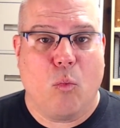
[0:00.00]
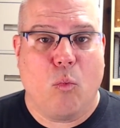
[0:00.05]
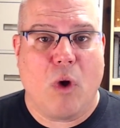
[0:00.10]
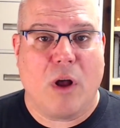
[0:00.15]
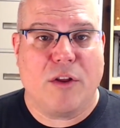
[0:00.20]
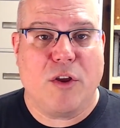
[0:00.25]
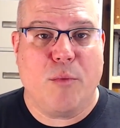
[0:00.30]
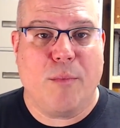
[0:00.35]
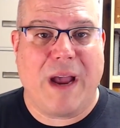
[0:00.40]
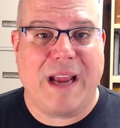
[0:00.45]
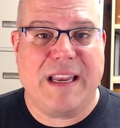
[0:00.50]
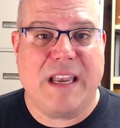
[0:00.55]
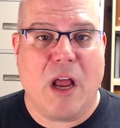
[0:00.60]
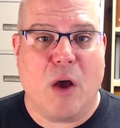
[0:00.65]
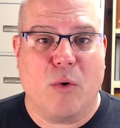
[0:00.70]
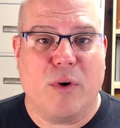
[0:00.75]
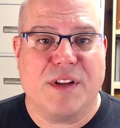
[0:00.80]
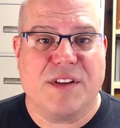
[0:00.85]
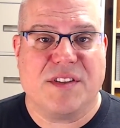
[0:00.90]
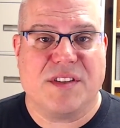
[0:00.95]
While you might
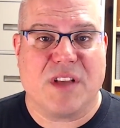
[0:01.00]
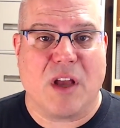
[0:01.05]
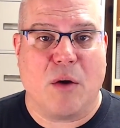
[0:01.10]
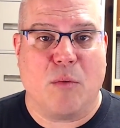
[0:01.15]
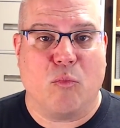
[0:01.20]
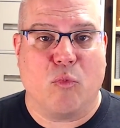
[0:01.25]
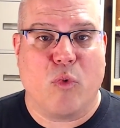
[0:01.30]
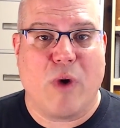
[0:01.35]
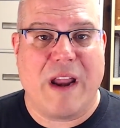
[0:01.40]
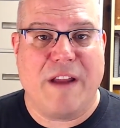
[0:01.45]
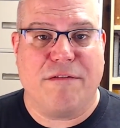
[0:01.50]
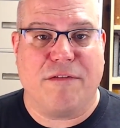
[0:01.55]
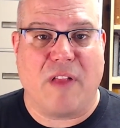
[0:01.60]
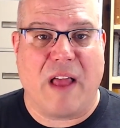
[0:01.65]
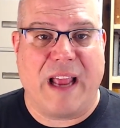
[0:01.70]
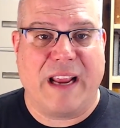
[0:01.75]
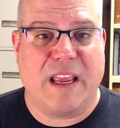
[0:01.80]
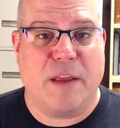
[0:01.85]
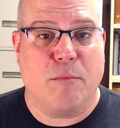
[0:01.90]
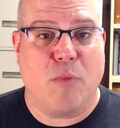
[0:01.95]
notice some ray
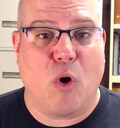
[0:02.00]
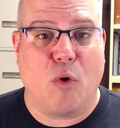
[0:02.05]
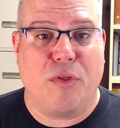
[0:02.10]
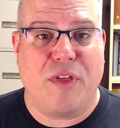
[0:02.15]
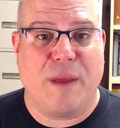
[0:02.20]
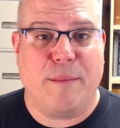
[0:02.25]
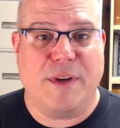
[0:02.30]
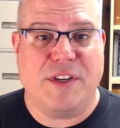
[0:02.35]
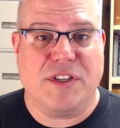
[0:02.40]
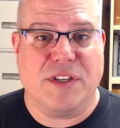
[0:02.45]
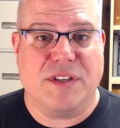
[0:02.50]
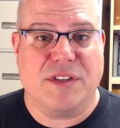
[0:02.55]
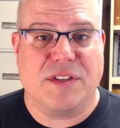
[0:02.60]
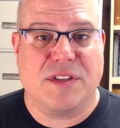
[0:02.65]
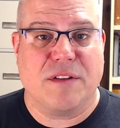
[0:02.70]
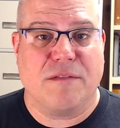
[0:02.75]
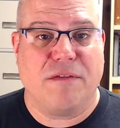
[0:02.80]
fleck in both images,